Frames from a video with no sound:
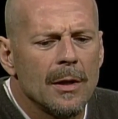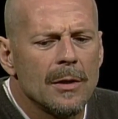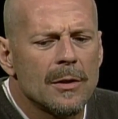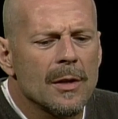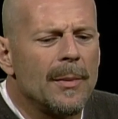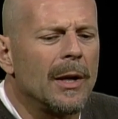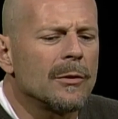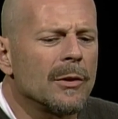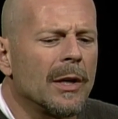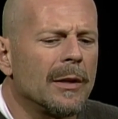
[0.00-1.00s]
somehow
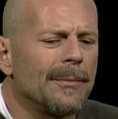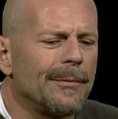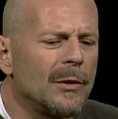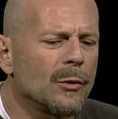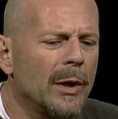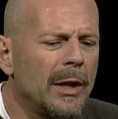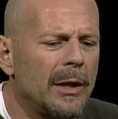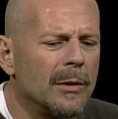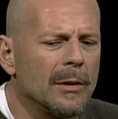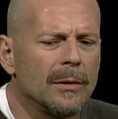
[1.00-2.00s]
trying to trade
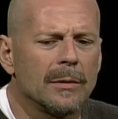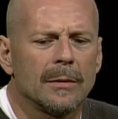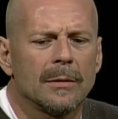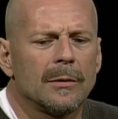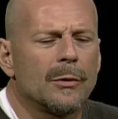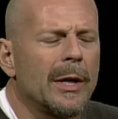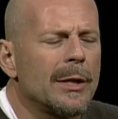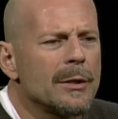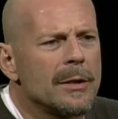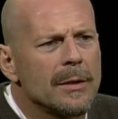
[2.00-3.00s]
on
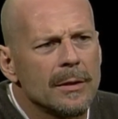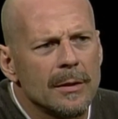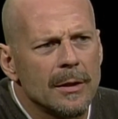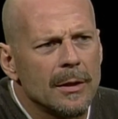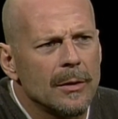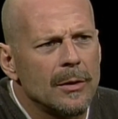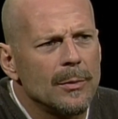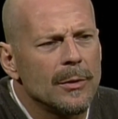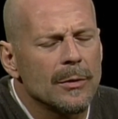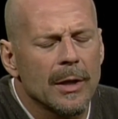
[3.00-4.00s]
tragedy, you know,
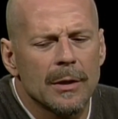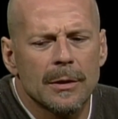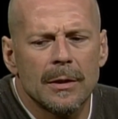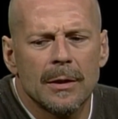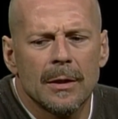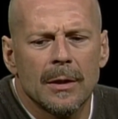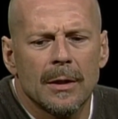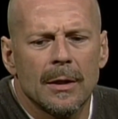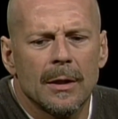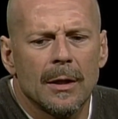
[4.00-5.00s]
human tragedy.
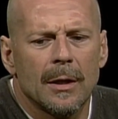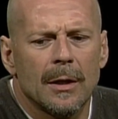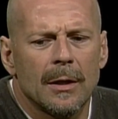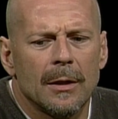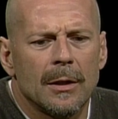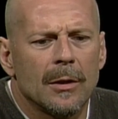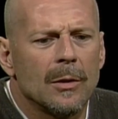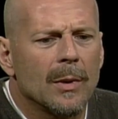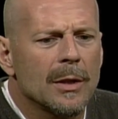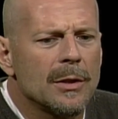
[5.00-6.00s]
Uh, you know, you
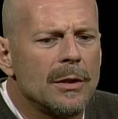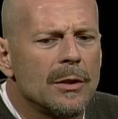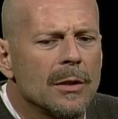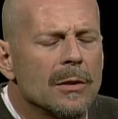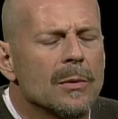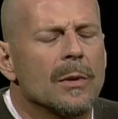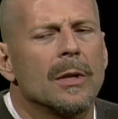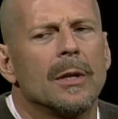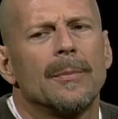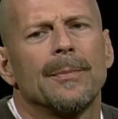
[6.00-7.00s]
watch these shows where
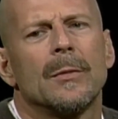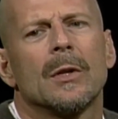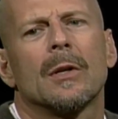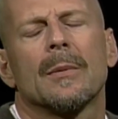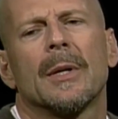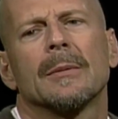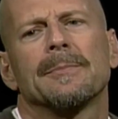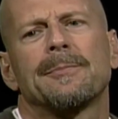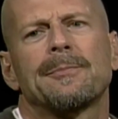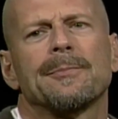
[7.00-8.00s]
they talk about.
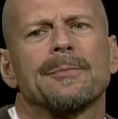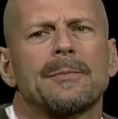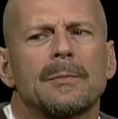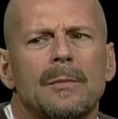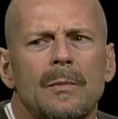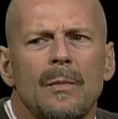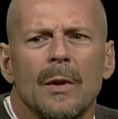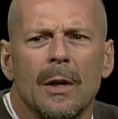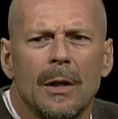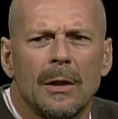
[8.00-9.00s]

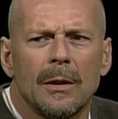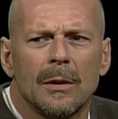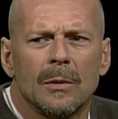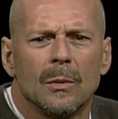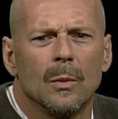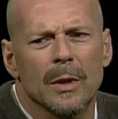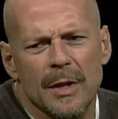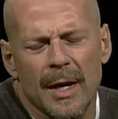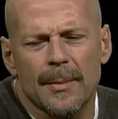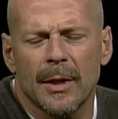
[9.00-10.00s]
Uh, what's
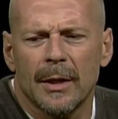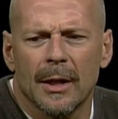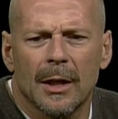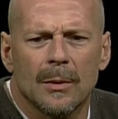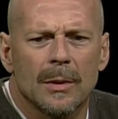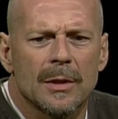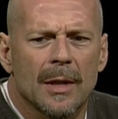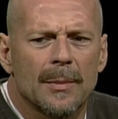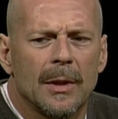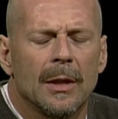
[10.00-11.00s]
happening now, what's
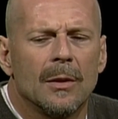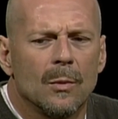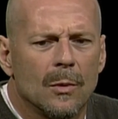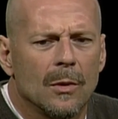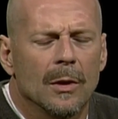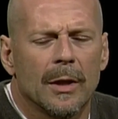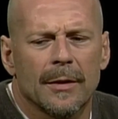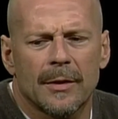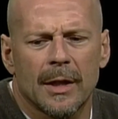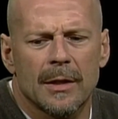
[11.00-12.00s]
happening in the war in
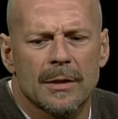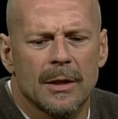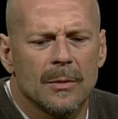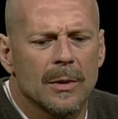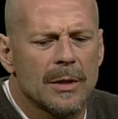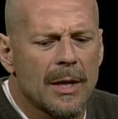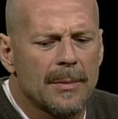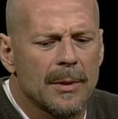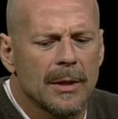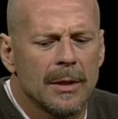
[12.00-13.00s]
Afghanistan, what's
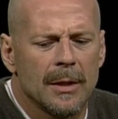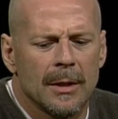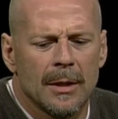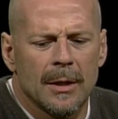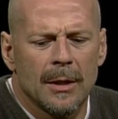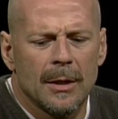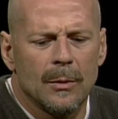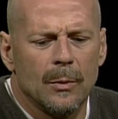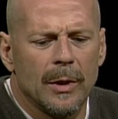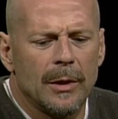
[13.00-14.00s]
happening
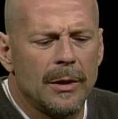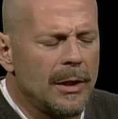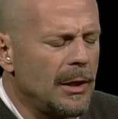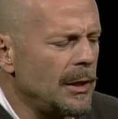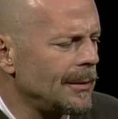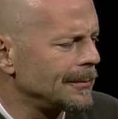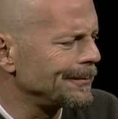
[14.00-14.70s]
with the